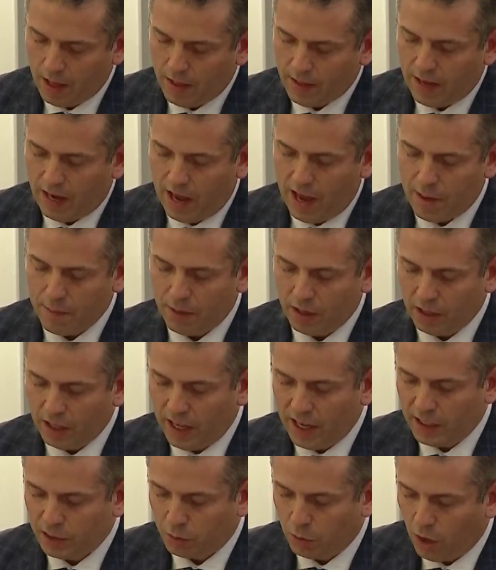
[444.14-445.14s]
that
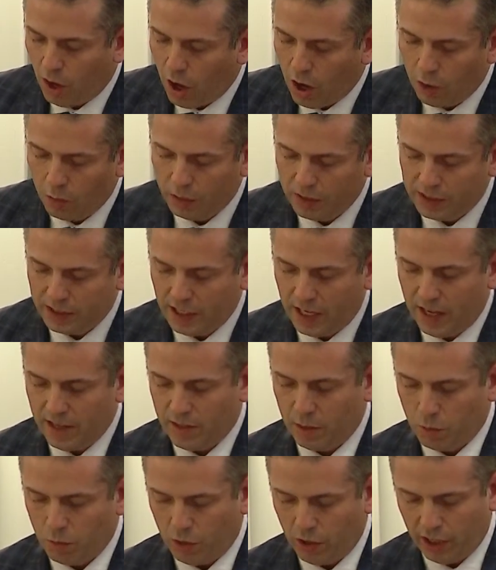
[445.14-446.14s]
MLAs will always say
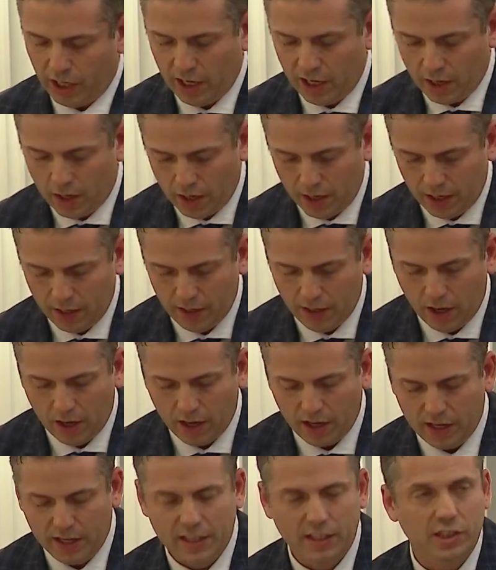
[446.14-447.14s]
they're working on
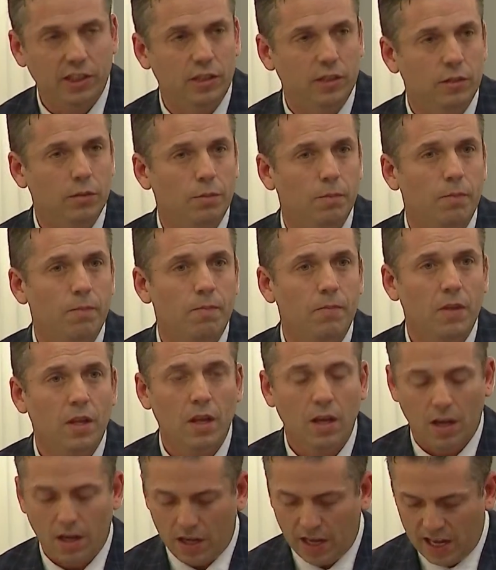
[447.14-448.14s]
an issue,
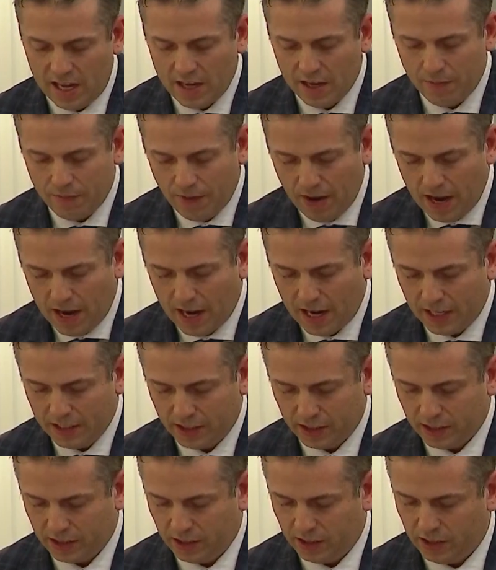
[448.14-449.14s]
and he
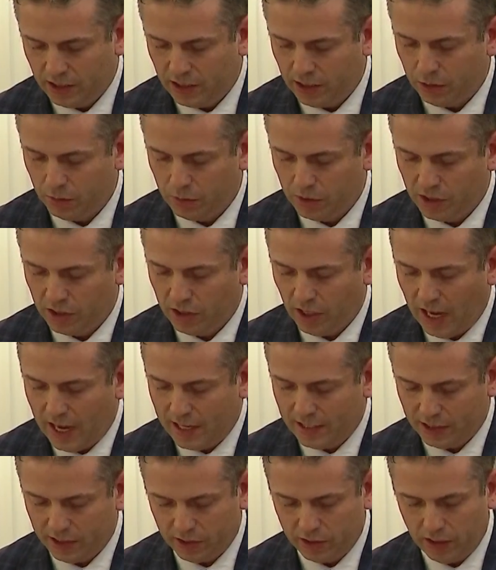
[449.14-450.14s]
advised constituents to
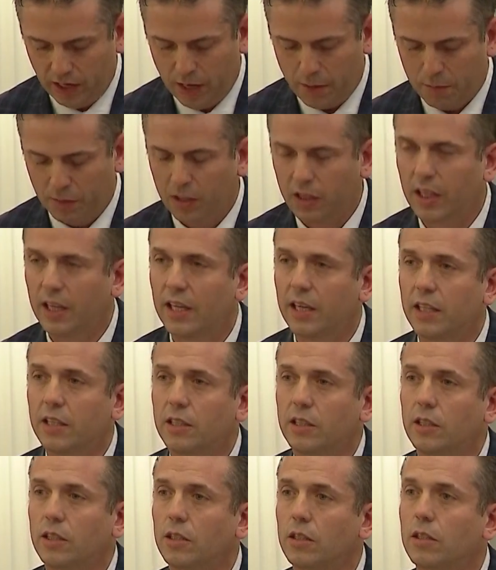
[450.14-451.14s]
ask their
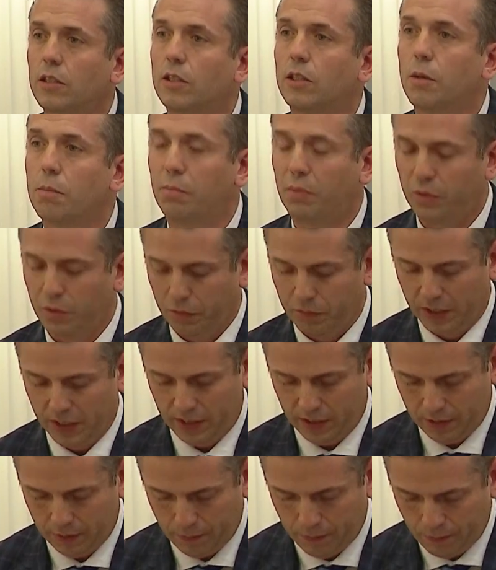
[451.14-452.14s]
MLAs to prove
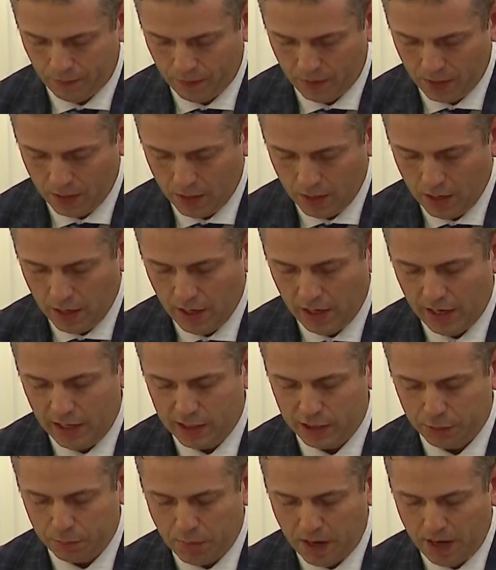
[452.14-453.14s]
it.
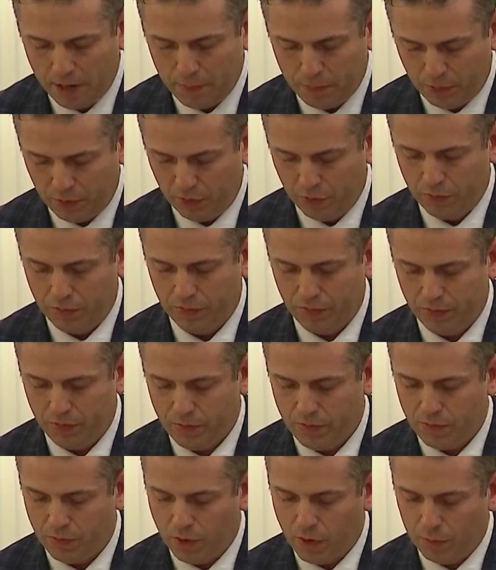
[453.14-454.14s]
Here's my proof.
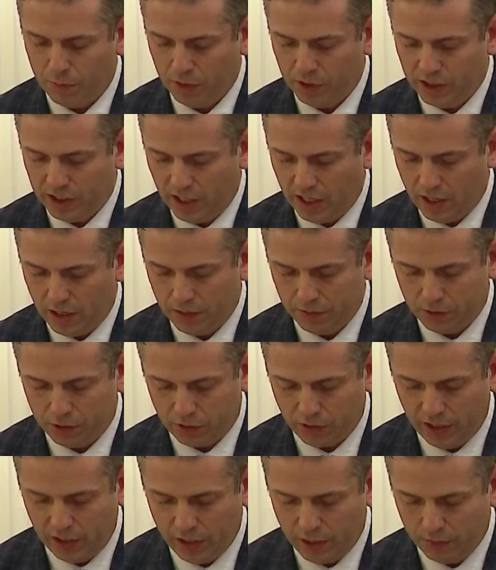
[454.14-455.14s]
Former chair of
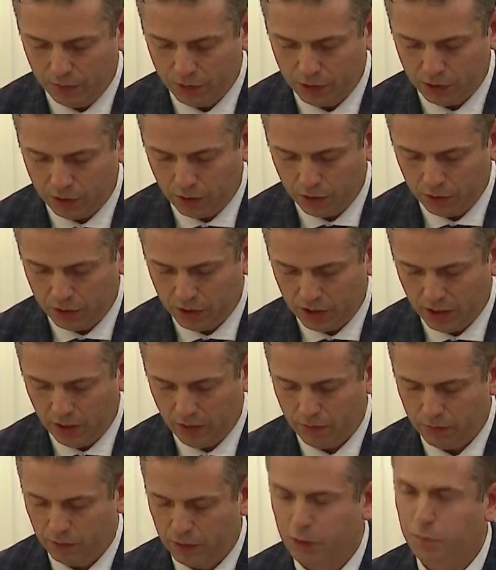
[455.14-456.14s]
Screen Nova Scotia
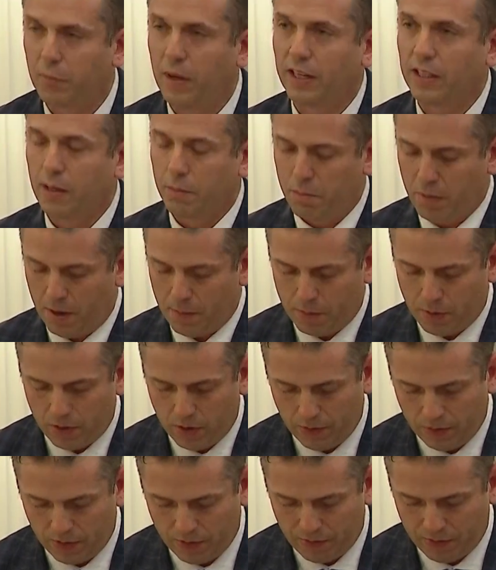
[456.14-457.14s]
and respected
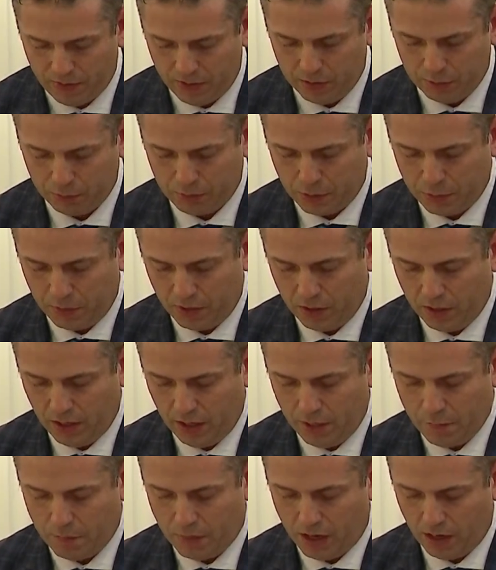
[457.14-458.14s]
member of the film
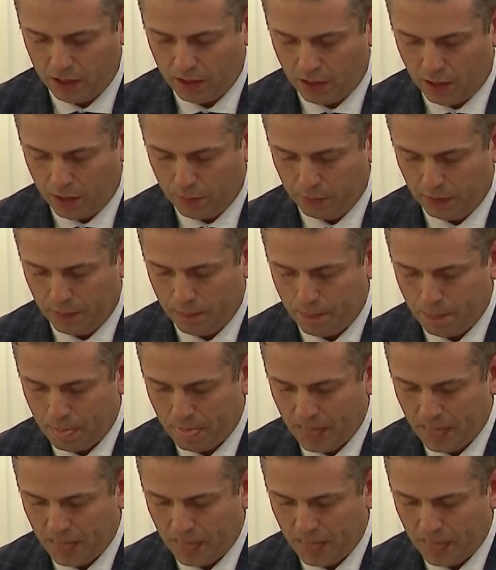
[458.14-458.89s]
community, Mark Allman,